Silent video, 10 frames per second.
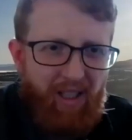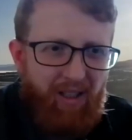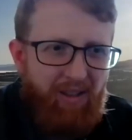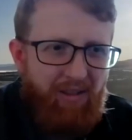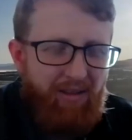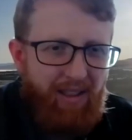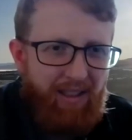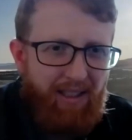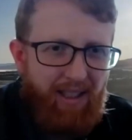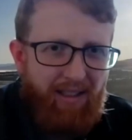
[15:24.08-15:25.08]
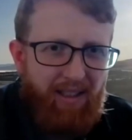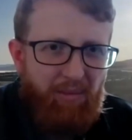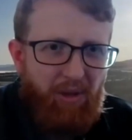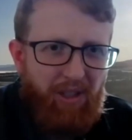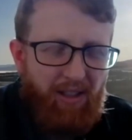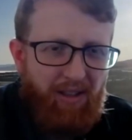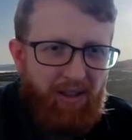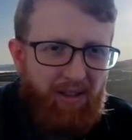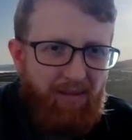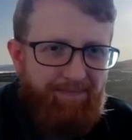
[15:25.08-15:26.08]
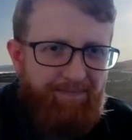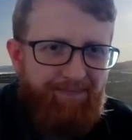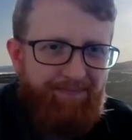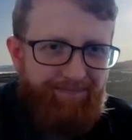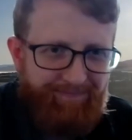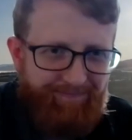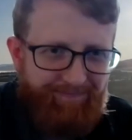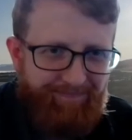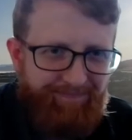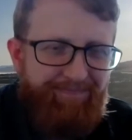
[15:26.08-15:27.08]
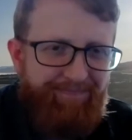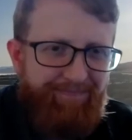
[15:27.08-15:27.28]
you, and uh, yeah, appreciate the time. Thank